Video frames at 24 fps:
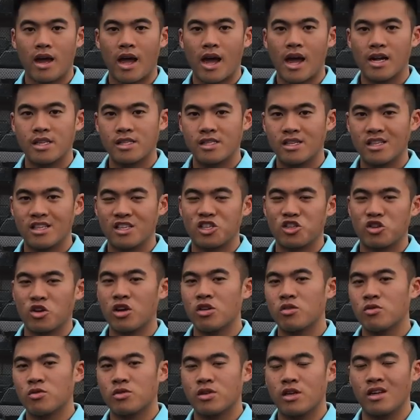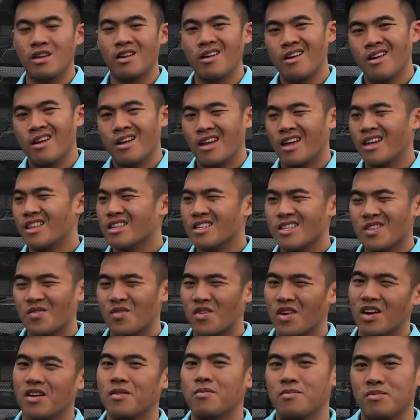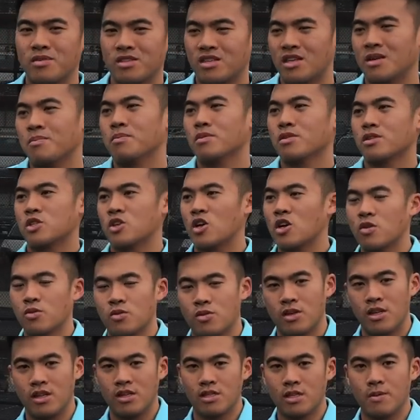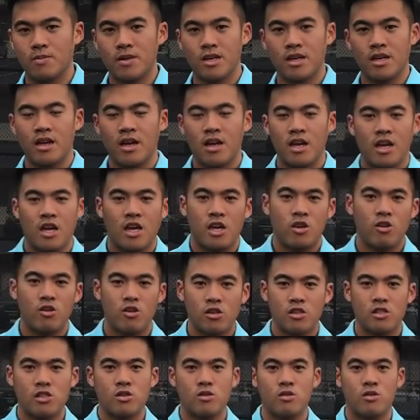gonna add to the strength routine. Okay, this is a very simple strength routine, something you can